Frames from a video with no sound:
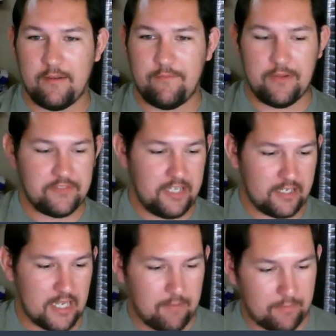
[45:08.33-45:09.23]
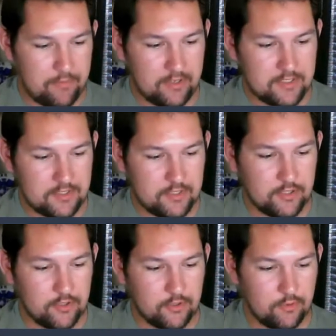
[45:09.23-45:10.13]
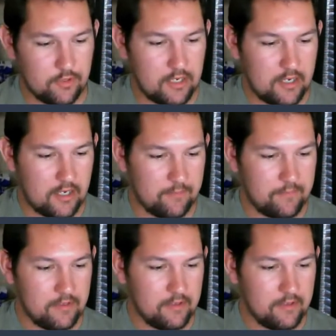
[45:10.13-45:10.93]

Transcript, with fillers: 15 comic books to um,